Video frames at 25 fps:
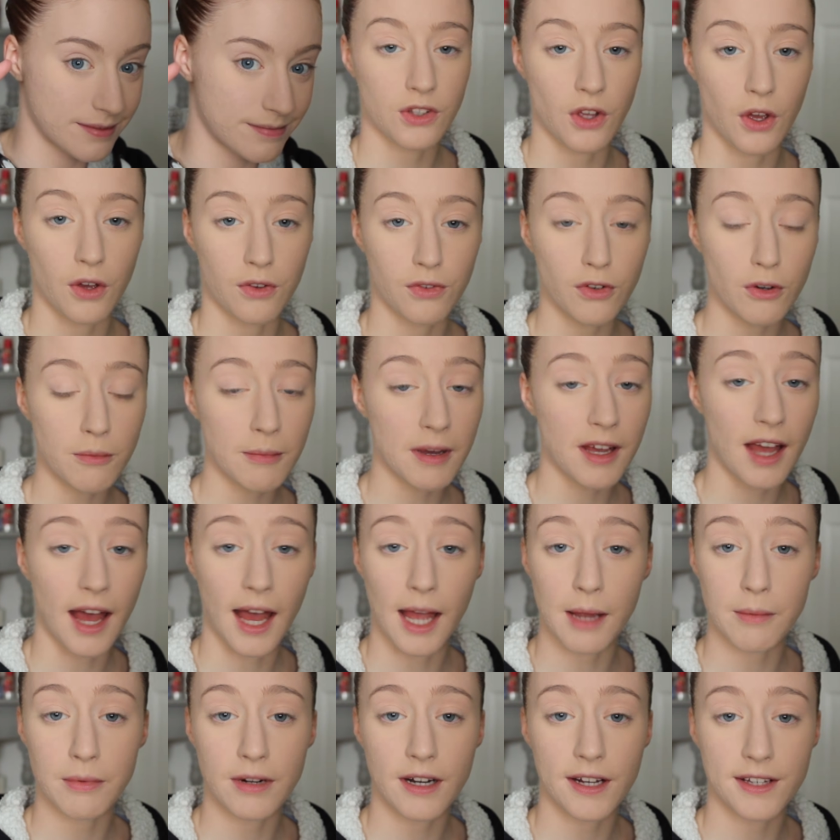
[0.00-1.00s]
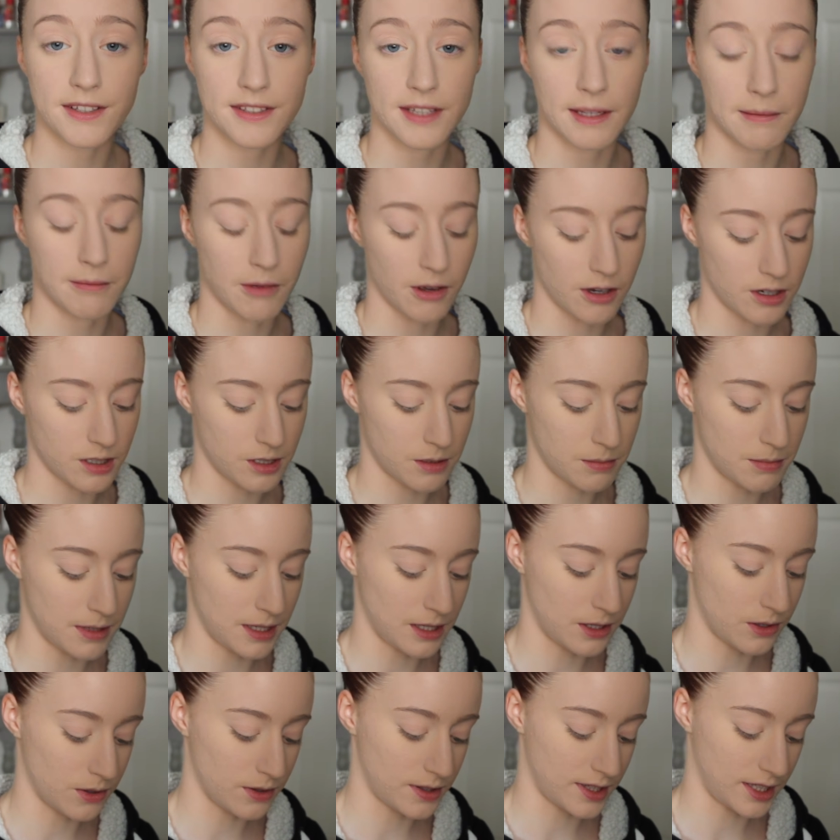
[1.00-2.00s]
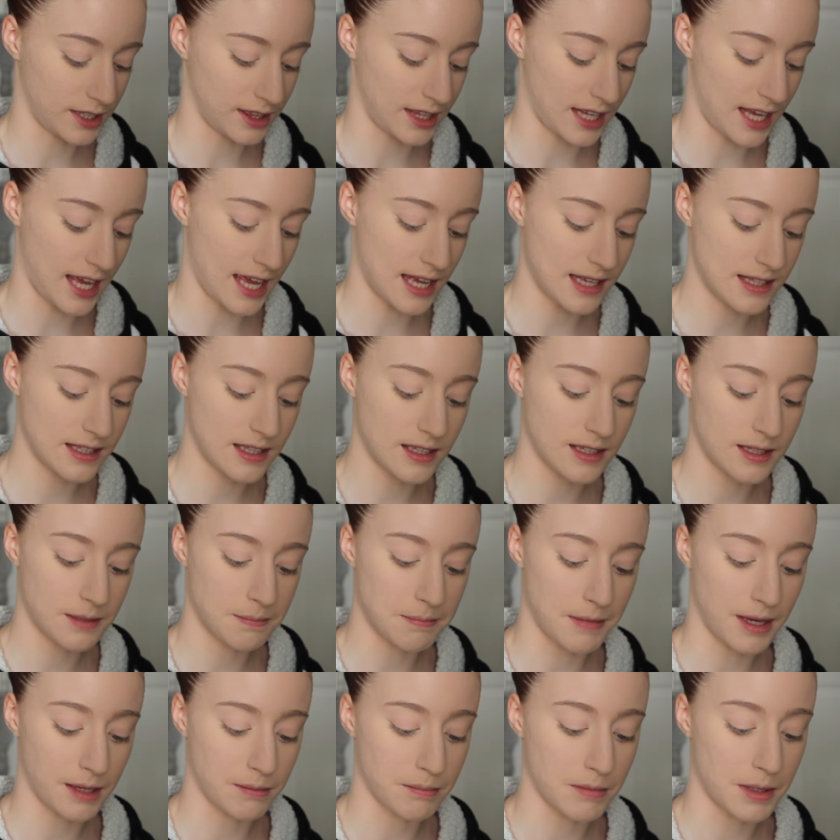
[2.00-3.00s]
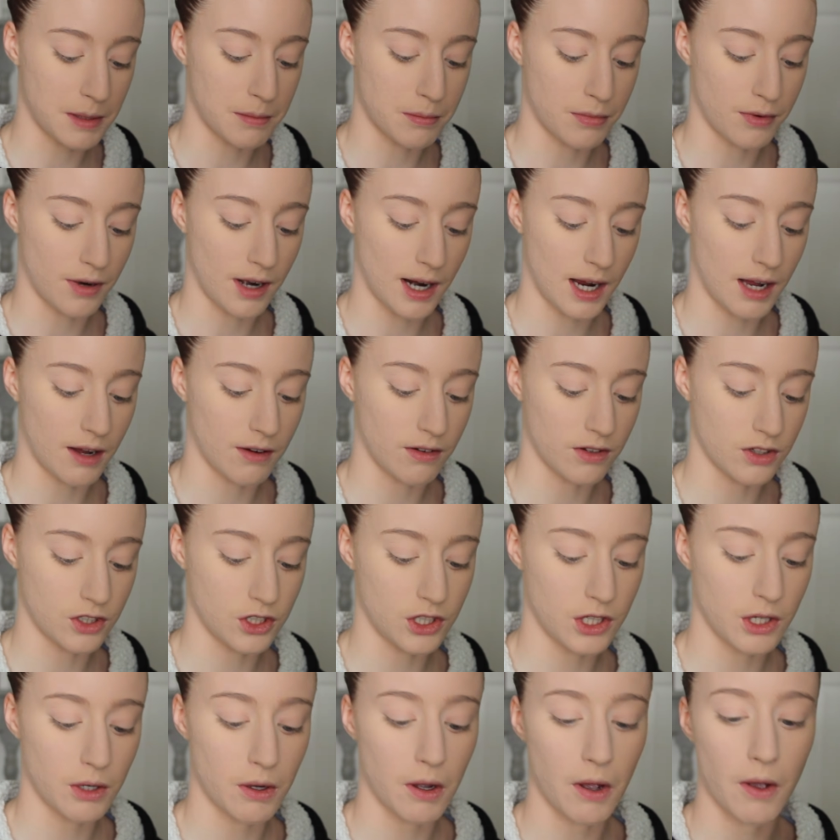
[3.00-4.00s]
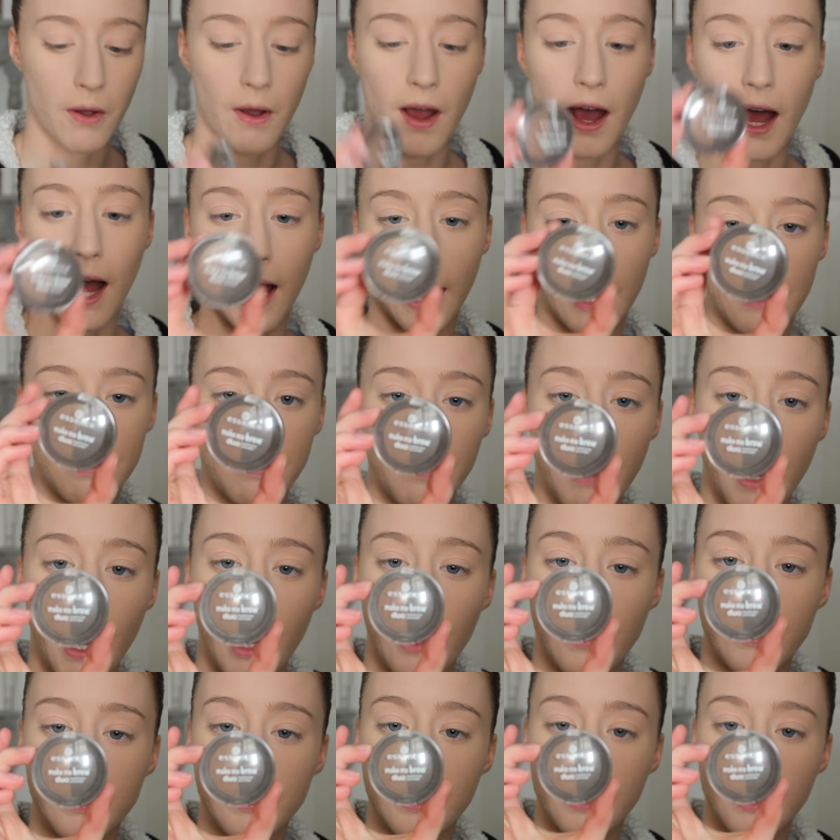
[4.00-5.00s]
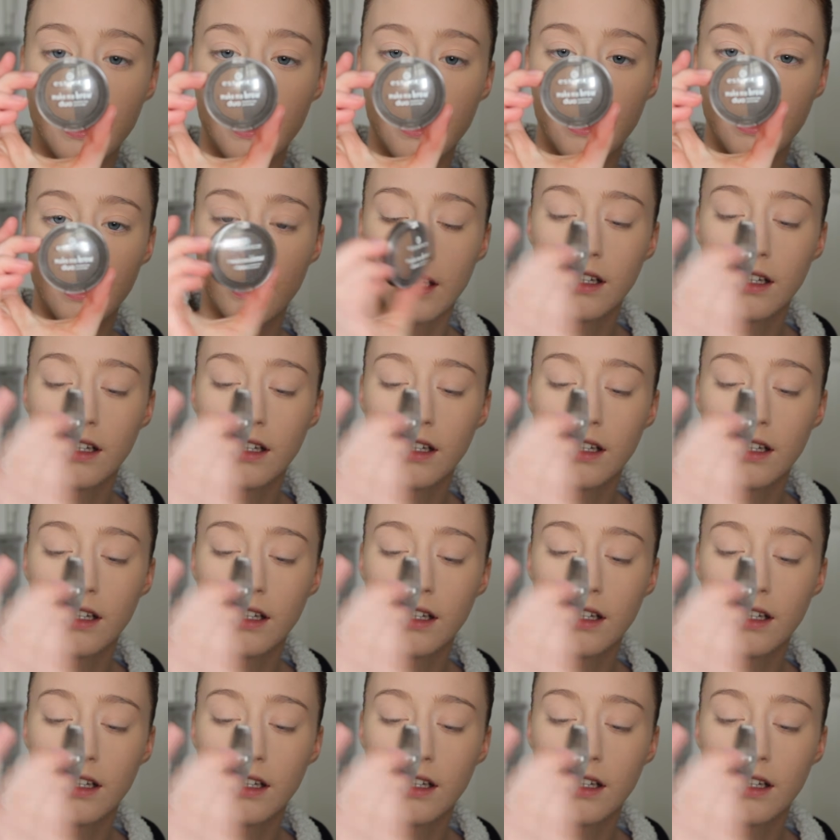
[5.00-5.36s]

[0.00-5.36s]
So for my eyebrows, I'm going to be using the Essence Make Me Brow Duo Eyebrow